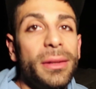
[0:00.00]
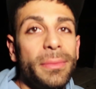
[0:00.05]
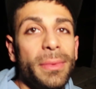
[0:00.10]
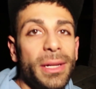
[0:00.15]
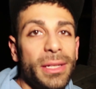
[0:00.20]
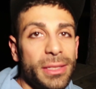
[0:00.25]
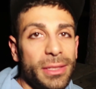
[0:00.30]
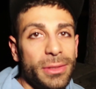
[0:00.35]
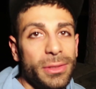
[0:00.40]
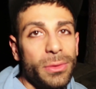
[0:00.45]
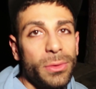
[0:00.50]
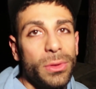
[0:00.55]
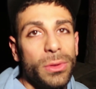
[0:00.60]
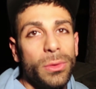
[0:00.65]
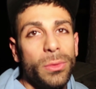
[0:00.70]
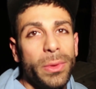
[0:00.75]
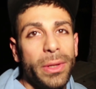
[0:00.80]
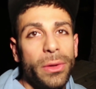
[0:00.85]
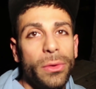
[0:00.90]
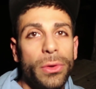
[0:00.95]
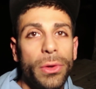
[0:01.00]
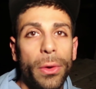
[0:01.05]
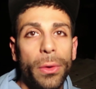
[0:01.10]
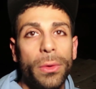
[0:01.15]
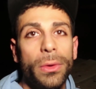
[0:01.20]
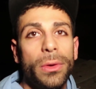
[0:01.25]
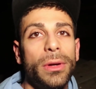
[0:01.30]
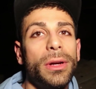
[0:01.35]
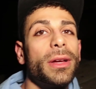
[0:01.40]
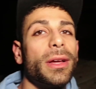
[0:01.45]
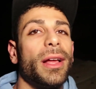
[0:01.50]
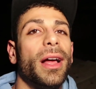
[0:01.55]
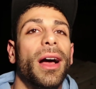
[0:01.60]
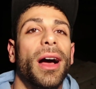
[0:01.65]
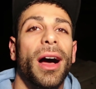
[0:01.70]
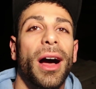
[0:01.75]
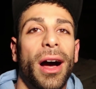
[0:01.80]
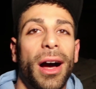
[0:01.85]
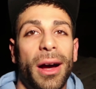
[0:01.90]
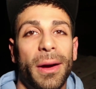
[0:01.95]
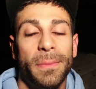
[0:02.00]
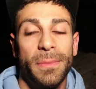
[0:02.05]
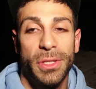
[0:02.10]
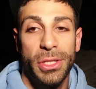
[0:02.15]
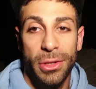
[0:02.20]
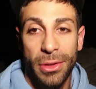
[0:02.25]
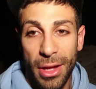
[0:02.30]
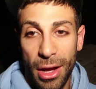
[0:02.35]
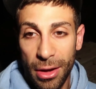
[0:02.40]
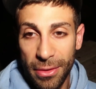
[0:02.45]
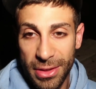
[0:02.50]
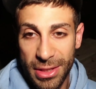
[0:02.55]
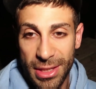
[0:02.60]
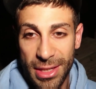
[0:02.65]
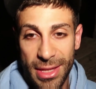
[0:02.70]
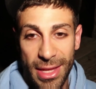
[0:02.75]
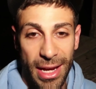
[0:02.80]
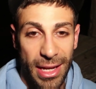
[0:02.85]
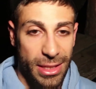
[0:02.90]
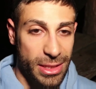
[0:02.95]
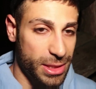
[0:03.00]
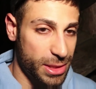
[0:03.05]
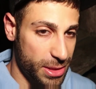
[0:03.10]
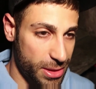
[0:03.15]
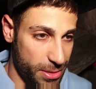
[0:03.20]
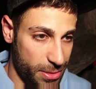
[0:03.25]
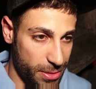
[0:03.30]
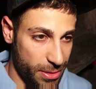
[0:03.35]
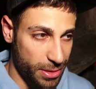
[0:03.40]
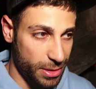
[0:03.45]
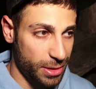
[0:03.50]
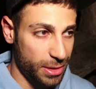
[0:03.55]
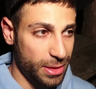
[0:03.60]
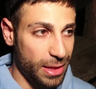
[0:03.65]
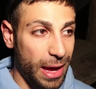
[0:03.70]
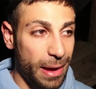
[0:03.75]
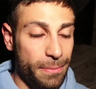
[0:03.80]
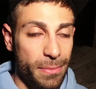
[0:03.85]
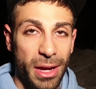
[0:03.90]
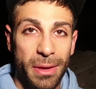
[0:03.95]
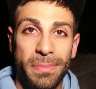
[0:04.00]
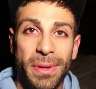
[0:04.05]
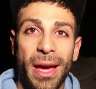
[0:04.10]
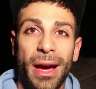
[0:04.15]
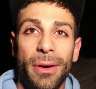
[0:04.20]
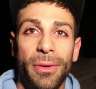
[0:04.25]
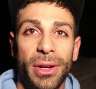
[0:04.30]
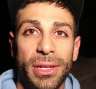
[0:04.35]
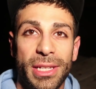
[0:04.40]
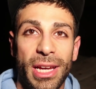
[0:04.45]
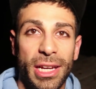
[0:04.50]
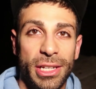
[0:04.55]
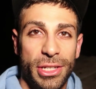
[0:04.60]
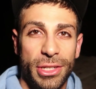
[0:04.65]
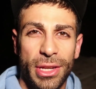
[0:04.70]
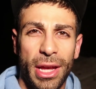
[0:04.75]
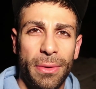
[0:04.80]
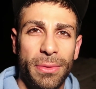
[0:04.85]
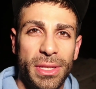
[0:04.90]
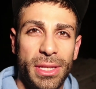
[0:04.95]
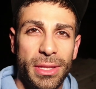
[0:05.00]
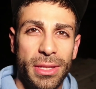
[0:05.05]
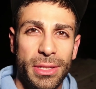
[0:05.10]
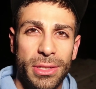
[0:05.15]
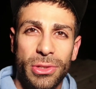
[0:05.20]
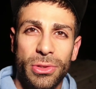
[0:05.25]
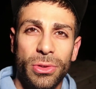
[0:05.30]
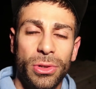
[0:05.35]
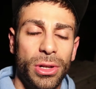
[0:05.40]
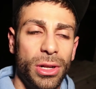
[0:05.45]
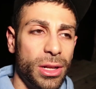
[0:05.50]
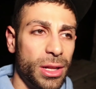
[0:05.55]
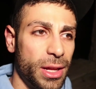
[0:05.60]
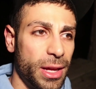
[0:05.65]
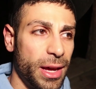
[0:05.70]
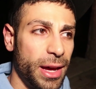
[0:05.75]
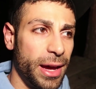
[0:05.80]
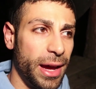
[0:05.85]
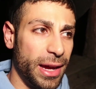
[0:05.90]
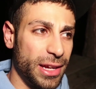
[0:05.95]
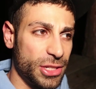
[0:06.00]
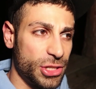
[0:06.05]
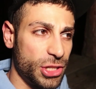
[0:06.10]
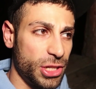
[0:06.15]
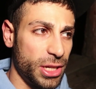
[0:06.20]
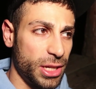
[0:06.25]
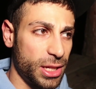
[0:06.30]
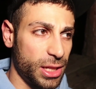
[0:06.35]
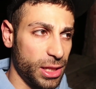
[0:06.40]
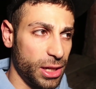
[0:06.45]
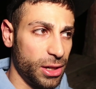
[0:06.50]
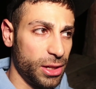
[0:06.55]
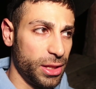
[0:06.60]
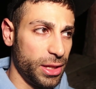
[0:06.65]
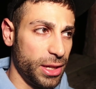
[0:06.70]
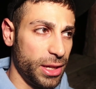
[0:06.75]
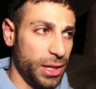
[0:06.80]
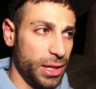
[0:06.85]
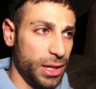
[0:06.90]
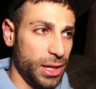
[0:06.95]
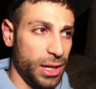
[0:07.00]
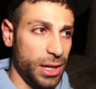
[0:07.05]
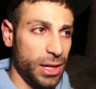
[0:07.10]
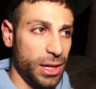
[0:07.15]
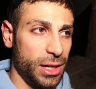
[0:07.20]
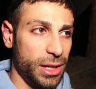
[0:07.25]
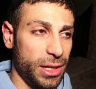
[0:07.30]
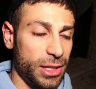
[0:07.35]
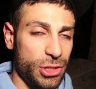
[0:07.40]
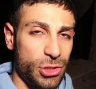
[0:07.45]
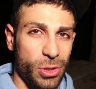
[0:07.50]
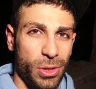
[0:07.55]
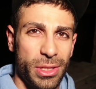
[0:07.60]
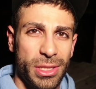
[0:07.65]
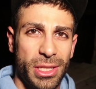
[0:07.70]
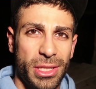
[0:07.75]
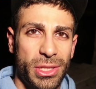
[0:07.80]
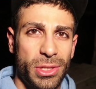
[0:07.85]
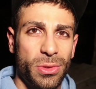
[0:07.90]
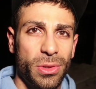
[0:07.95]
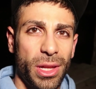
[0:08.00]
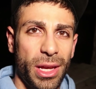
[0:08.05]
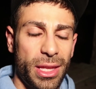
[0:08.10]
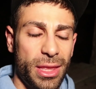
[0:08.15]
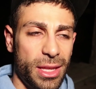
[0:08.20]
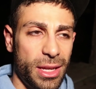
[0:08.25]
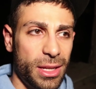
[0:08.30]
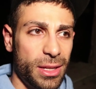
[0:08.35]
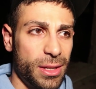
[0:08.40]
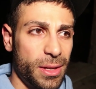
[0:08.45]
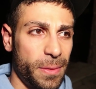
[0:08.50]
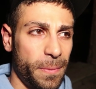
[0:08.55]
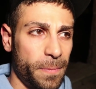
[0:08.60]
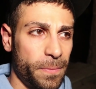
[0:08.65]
Max is a little weirdo. Um, so obviously that's, that might be how we're attached. Because I went to the school, and she clearly uh, enjoys the school, I think.